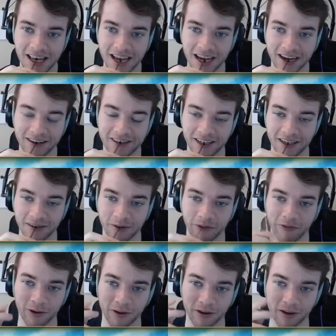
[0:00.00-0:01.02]
I can see the
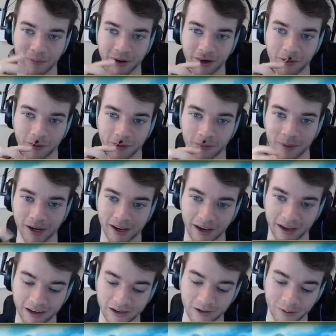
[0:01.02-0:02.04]
phone on my corner of my
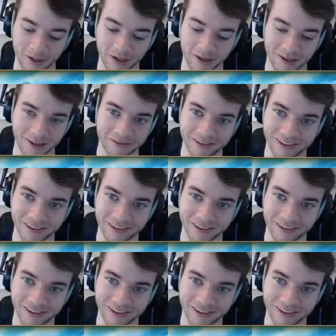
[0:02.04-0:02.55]
eye going off.